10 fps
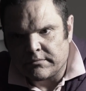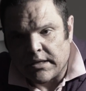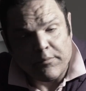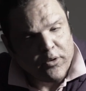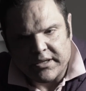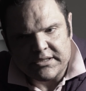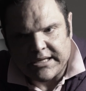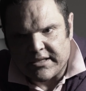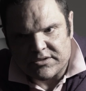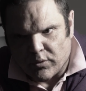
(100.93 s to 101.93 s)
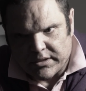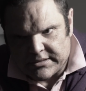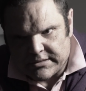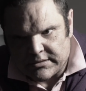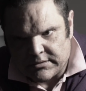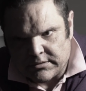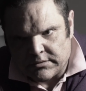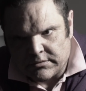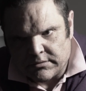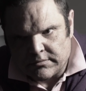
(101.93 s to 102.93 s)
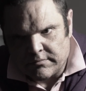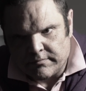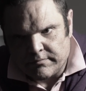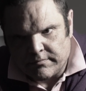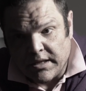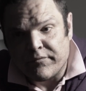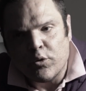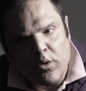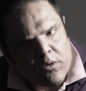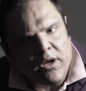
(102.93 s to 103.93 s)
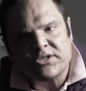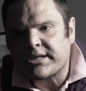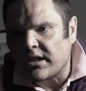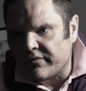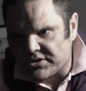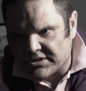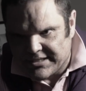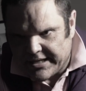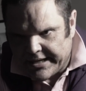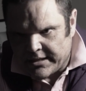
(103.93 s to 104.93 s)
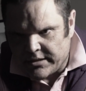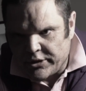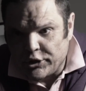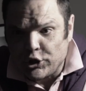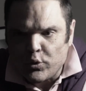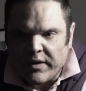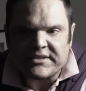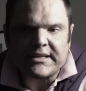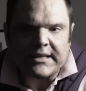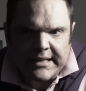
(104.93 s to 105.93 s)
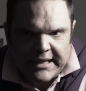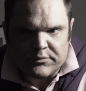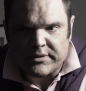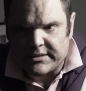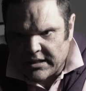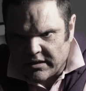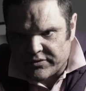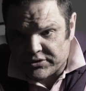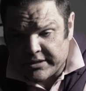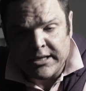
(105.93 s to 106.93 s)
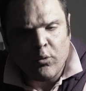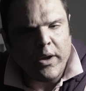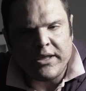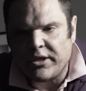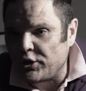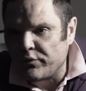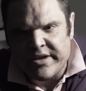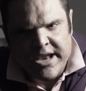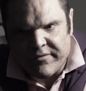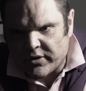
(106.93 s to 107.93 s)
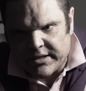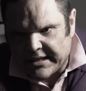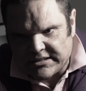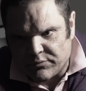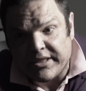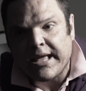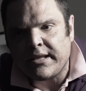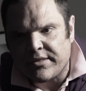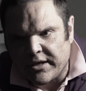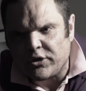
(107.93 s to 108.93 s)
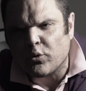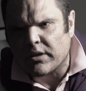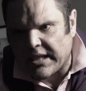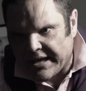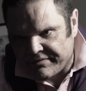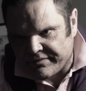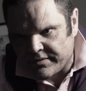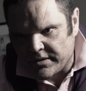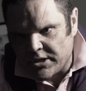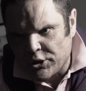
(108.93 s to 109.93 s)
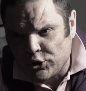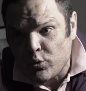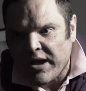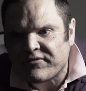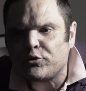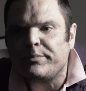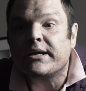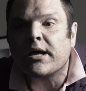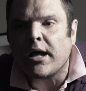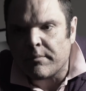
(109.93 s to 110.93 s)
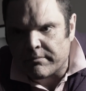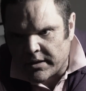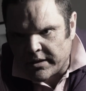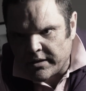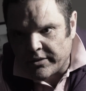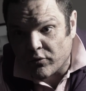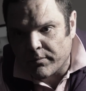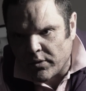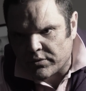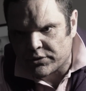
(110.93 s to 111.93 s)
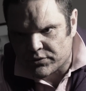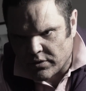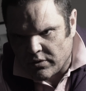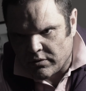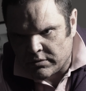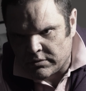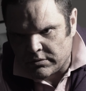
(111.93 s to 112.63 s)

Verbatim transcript: I'm only going to say this once. If you want to watch television today, you have to connect with the television in a way that you've never connected with anything in your life. You have to become the remote control.